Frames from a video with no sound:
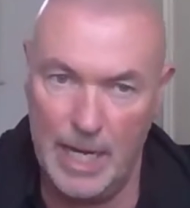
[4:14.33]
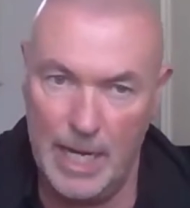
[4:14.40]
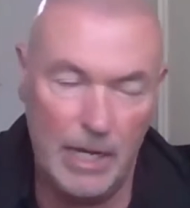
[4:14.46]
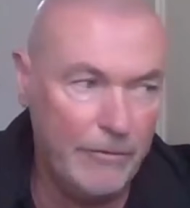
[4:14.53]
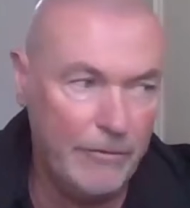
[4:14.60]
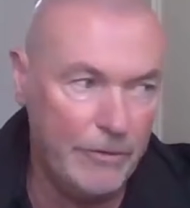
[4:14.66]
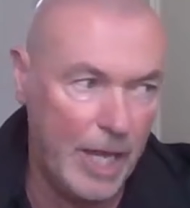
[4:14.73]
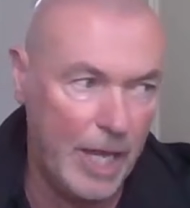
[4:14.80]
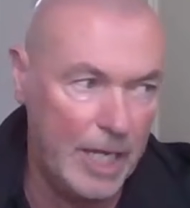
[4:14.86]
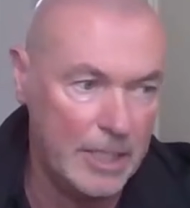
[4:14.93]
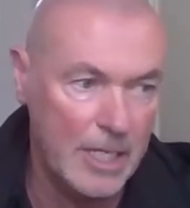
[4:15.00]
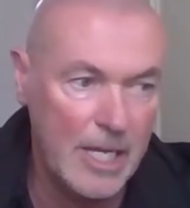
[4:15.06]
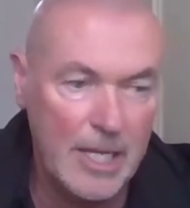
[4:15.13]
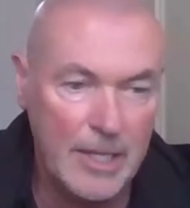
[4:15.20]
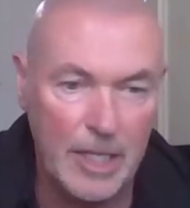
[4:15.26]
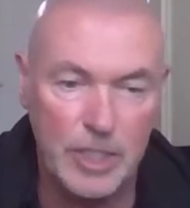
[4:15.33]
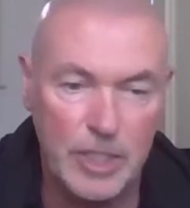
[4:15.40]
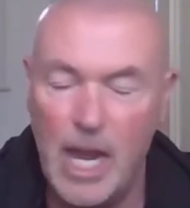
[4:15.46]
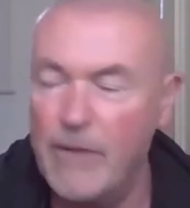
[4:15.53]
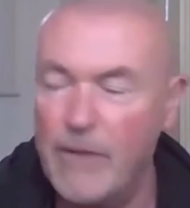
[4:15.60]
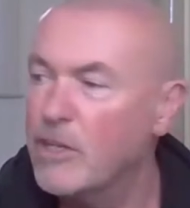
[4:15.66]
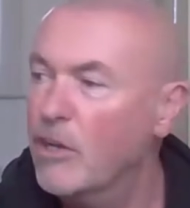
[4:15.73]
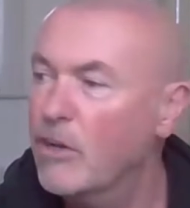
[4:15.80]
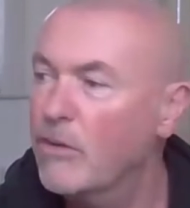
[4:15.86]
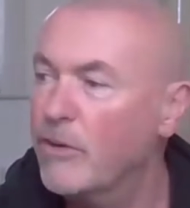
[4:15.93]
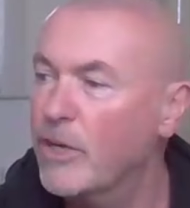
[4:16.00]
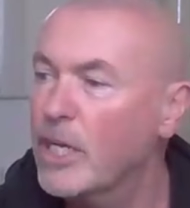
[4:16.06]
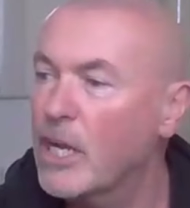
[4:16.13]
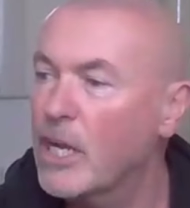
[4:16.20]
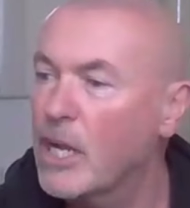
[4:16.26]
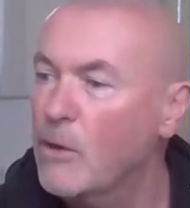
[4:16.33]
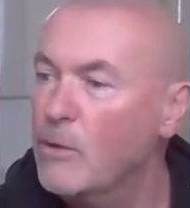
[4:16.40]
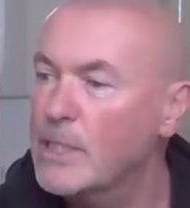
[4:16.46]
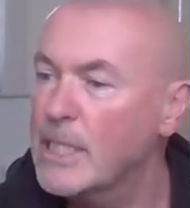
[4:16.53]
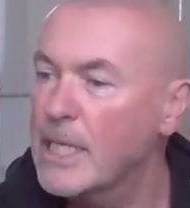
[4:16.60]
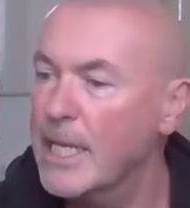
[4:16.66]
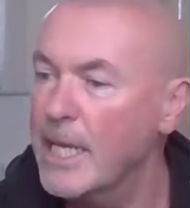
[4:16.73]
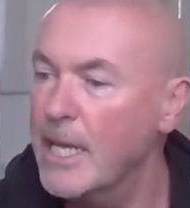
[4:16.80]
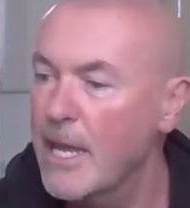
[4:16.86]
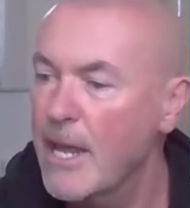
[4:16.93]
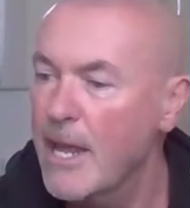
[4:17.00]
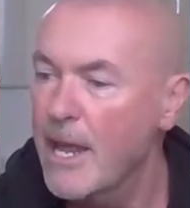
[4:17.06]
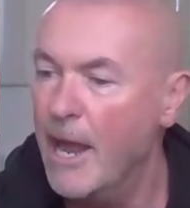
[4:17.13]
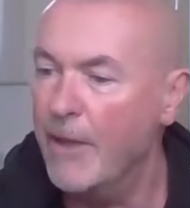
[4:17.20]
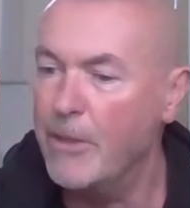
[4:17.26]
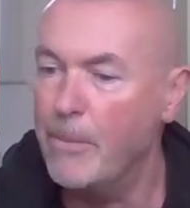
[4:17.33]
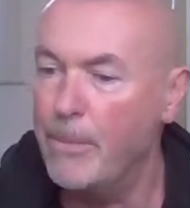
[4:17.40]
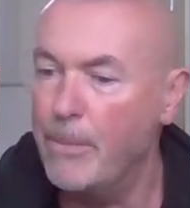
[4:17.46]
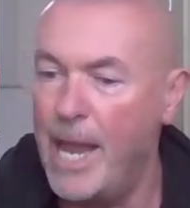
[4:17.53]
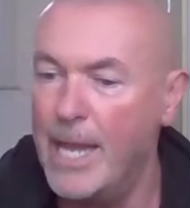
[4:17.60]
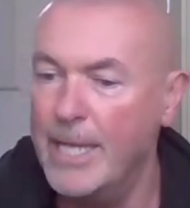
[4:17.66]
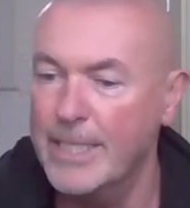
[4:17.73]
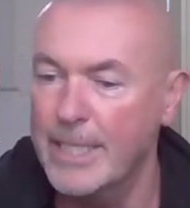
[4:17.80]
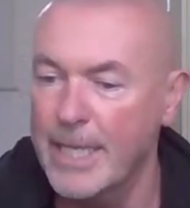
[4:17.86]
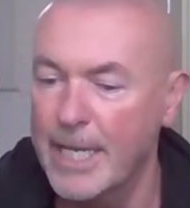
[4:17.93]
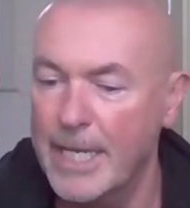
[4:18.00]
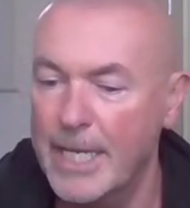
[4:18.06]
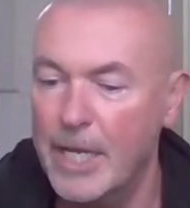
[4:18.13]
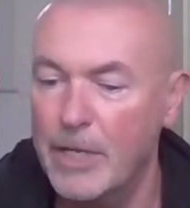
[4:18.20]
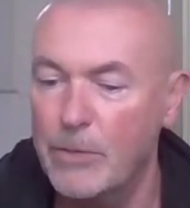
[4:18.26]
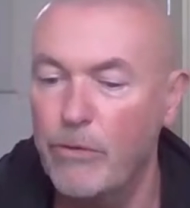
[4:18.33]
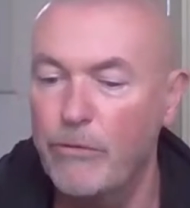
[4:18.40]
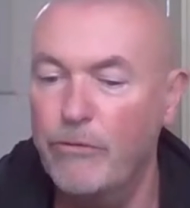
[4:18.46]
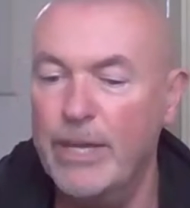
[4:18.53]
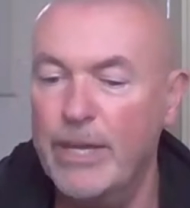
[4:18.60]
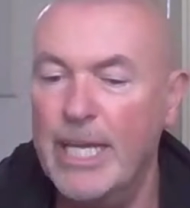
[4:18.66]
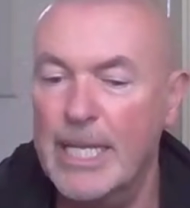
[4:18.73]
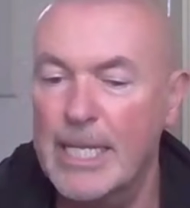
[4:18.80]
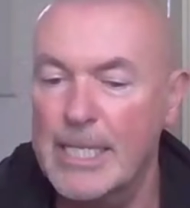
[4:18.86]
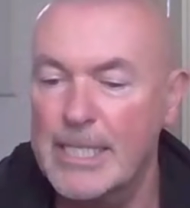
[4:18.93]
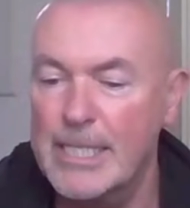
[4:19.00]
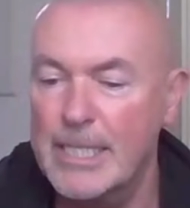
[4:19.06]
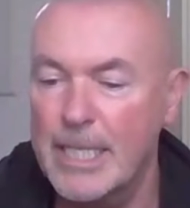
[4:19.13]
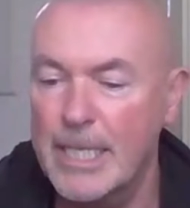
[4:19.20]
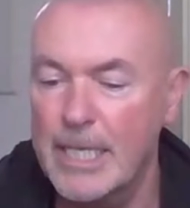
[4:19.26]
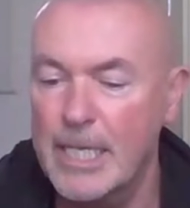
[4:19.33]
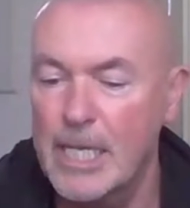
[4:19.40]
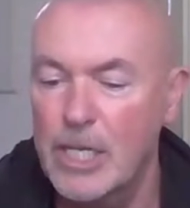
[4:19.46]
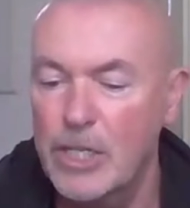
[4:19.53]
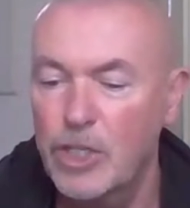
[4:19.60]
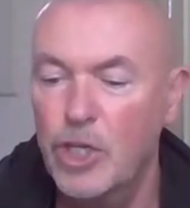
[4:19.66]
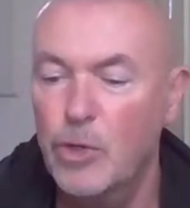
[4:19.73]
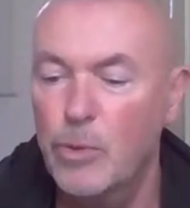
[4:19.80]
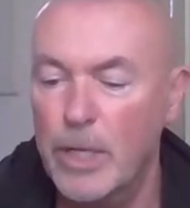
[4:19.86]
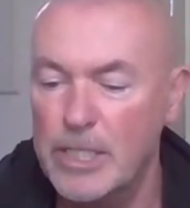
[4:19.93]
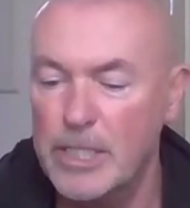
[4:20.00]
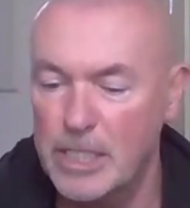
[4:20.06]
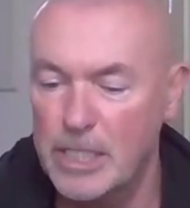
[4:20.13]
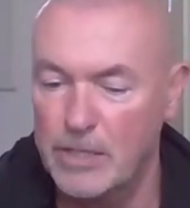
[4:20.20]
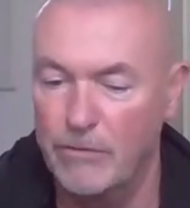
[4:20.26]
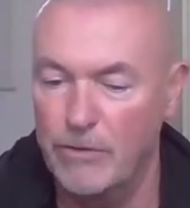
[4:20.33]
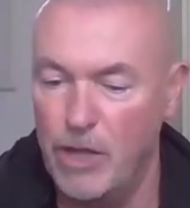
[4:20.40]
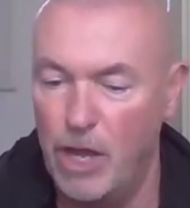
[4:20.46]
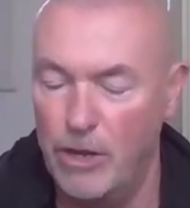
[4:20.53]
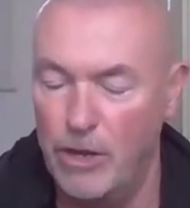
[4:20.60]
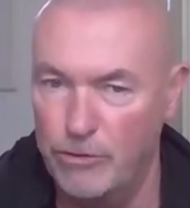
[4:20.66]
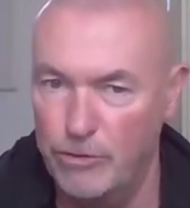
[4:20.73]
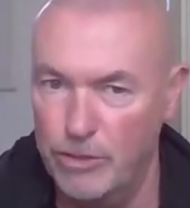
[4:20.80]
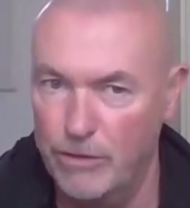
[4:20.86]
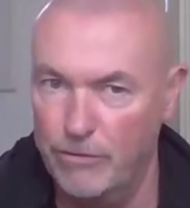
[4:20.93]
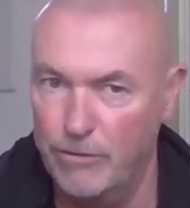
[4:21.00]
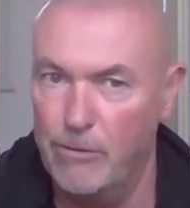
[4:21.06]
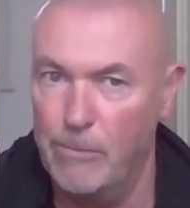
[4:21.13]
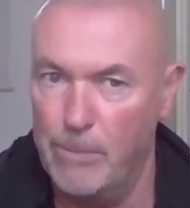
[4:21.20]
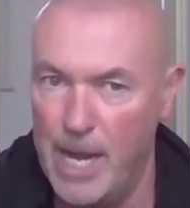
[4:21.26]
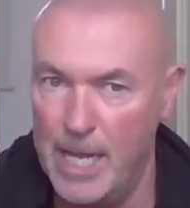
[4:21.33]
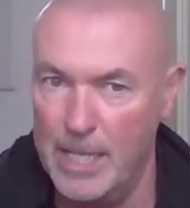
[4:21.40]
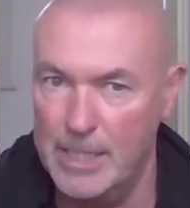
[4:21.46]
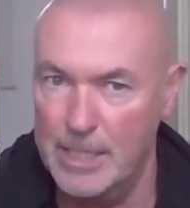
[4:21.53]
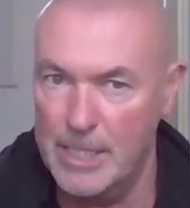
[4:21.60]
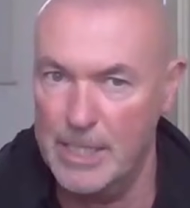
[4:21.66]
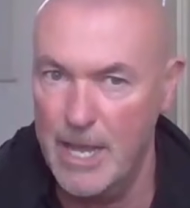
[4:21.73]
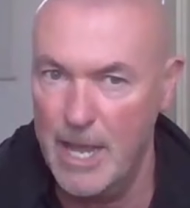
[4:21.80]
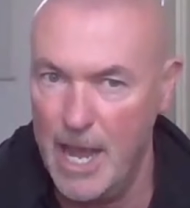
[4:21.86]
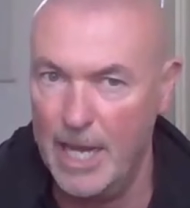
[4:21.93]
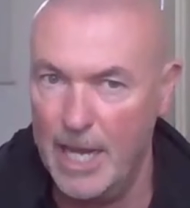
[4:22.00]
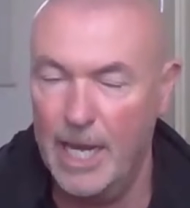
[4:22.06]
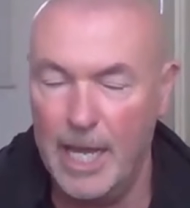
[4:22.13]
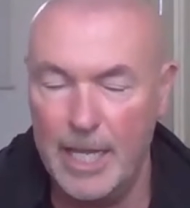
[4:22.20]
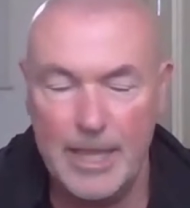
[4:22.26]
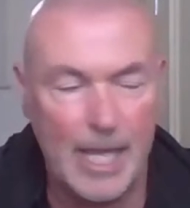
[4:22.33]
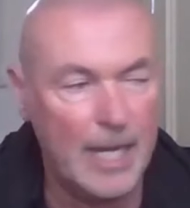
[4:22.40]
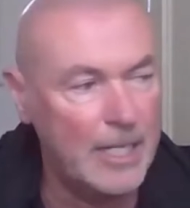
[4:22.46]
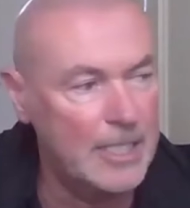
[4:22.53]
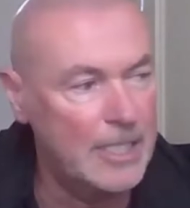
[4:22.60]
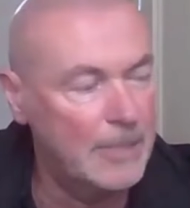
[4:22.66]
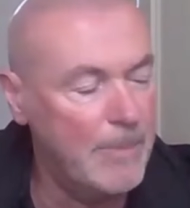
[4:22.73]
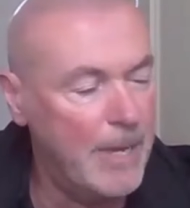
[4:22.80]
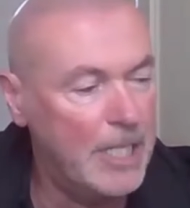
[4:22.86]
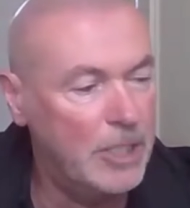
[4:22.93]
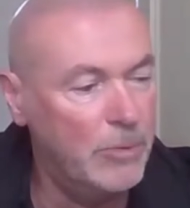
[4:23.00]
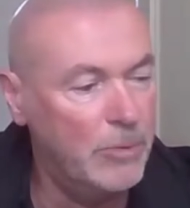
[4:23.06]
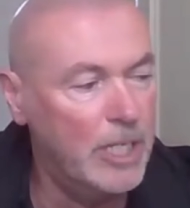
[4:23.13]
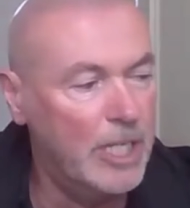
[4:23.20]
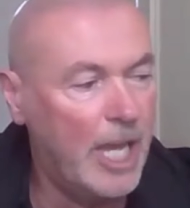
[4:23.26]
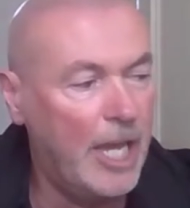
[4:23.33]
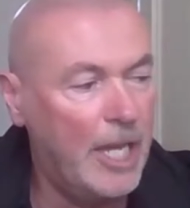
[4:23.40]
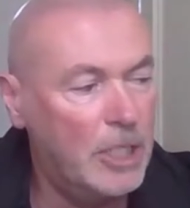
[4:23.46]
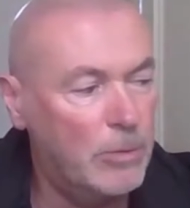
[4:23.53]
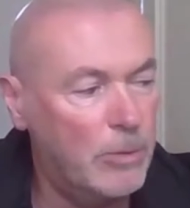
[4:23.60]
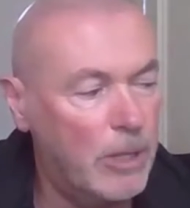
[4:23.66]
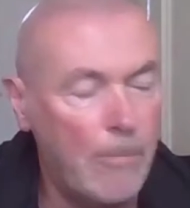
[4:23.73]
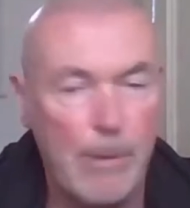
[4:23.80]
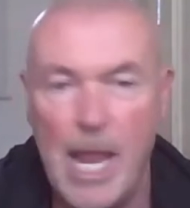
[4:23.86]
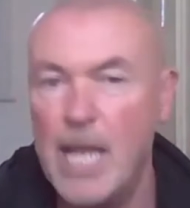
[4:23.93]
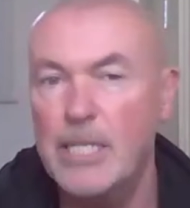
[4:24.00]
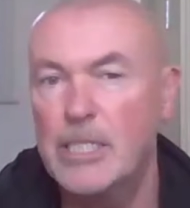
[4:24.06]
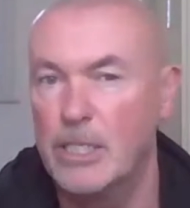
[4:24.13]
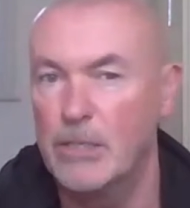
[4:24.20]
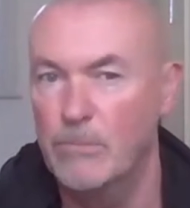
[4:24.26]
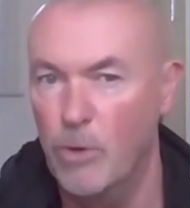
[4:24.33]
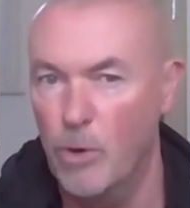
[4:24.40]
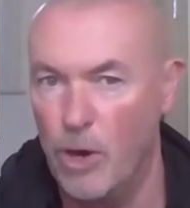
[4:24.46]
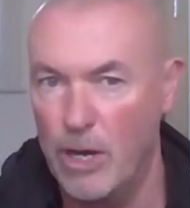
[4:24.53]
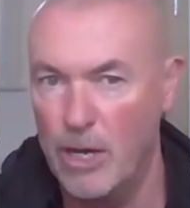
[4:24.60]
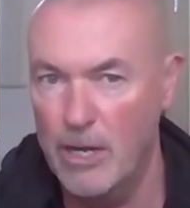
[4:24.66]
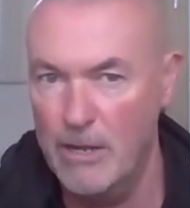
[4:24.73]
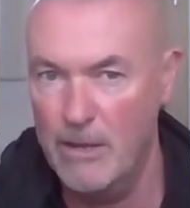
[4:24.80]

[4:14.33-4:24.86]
And I love that you have to look very closely at the planting, and it kind of reveals the nuances of color through different plants. And I like that because it makes you engage with the planting more.